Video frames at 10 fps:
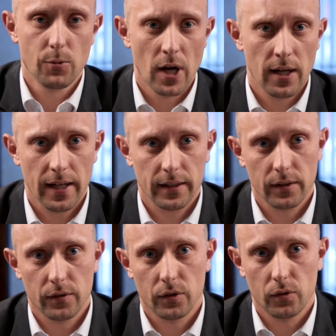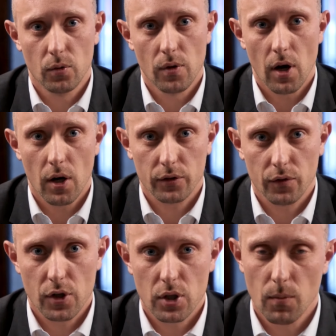related to the
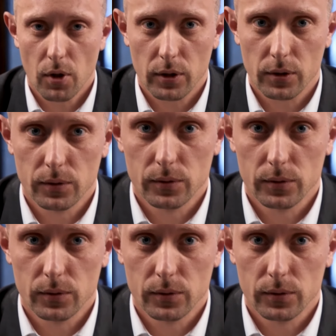artificial model.